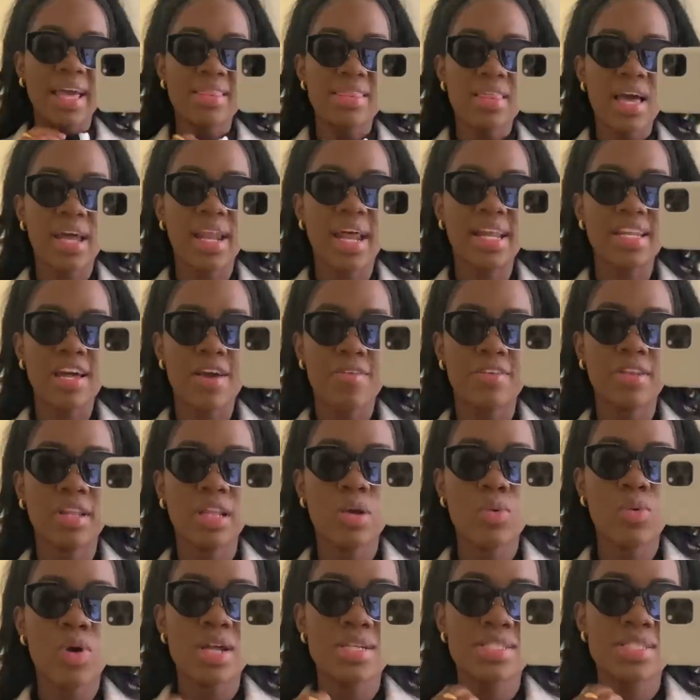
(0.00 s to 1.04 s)
That I definitely
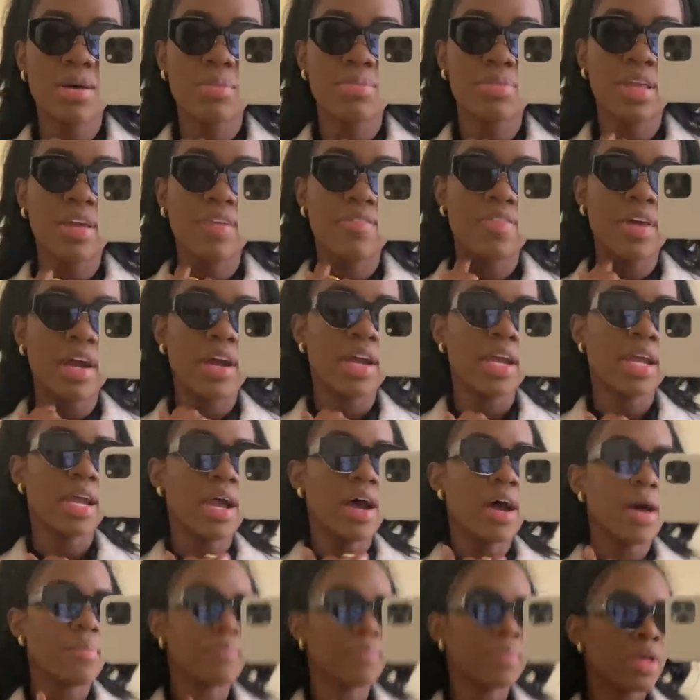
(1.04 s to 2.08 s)
want something very
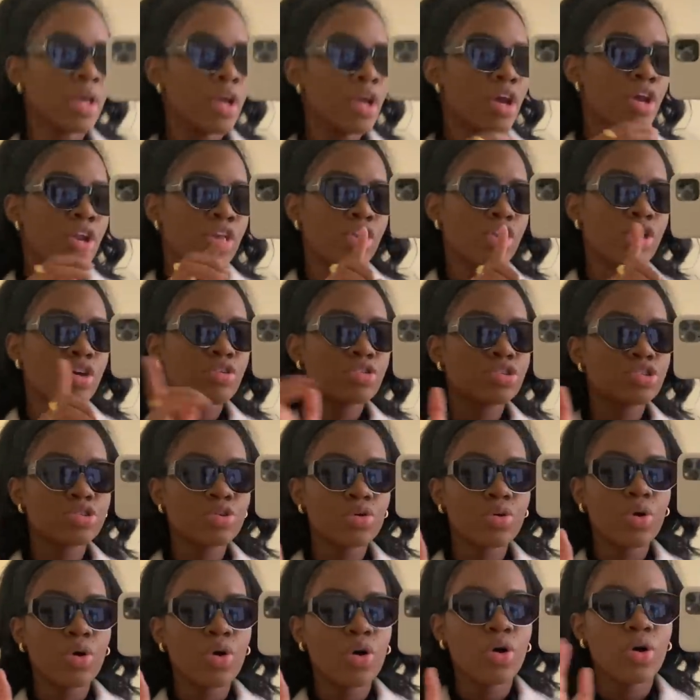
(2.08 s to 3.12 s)

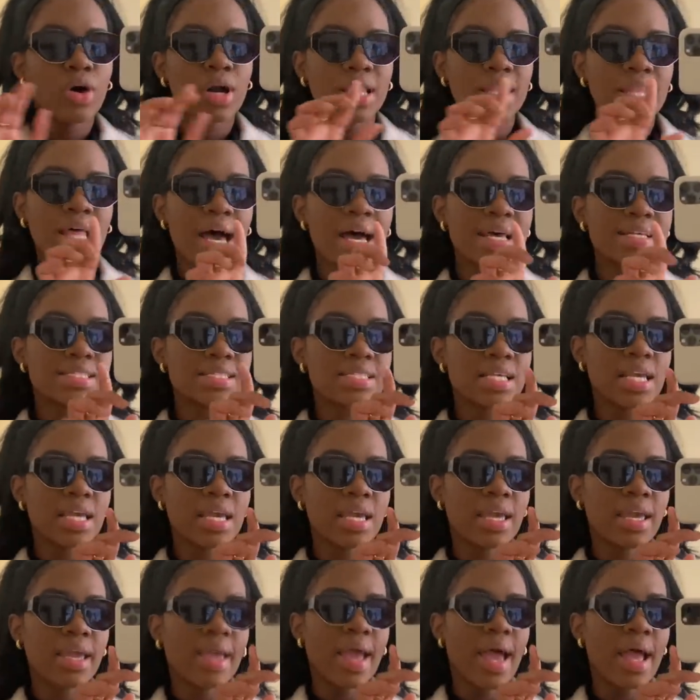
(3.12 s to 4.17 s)
neutral,
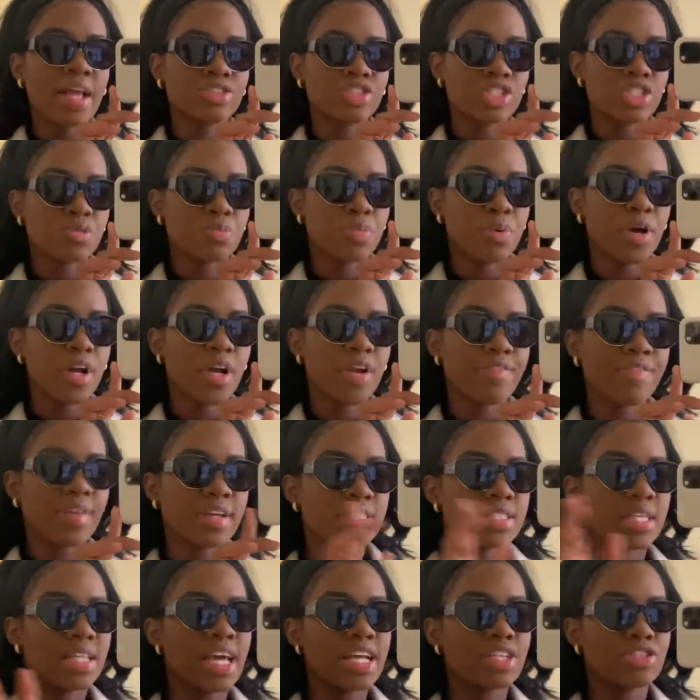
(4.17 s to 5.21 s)
classy, and just perfect to
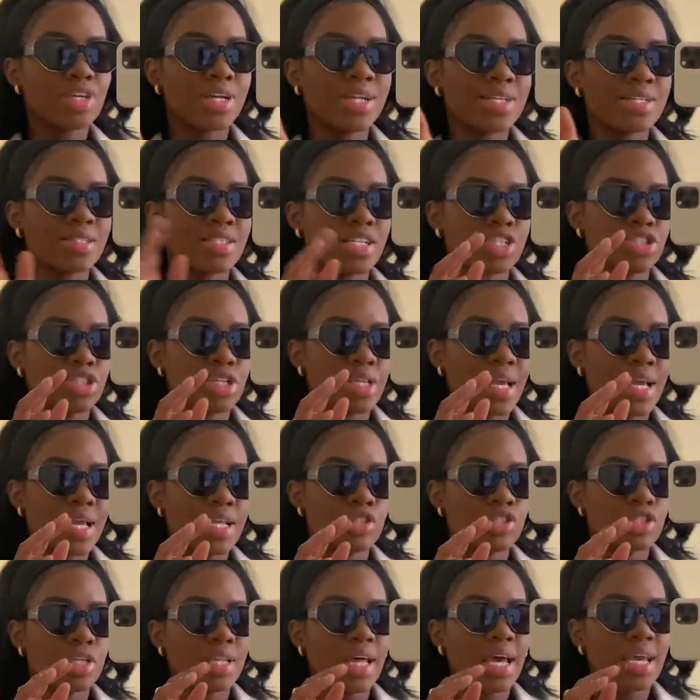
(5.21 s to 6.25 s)
like transition into
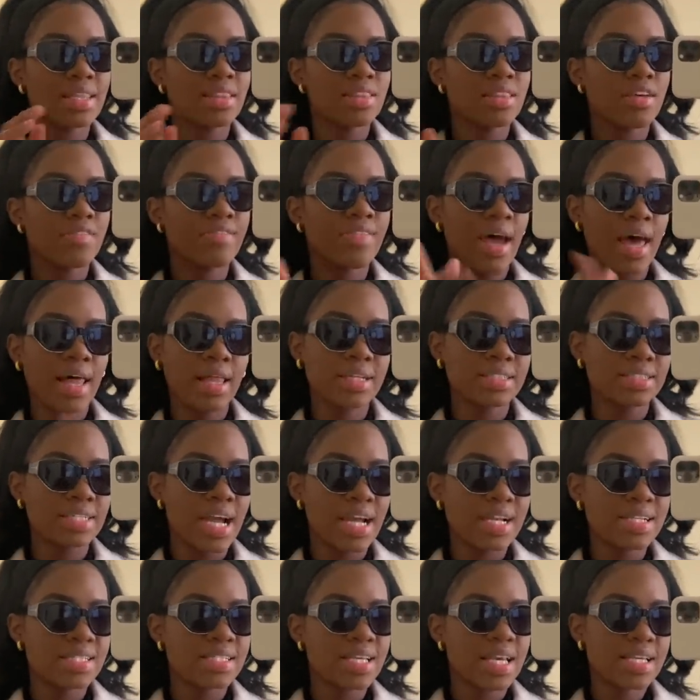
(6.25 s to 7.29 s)
like the
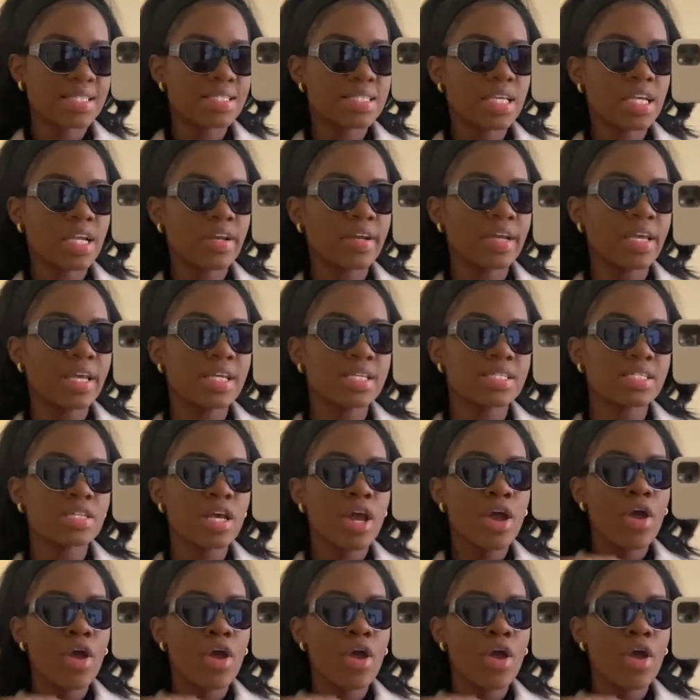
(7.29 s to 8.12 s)
Valentine's Day series.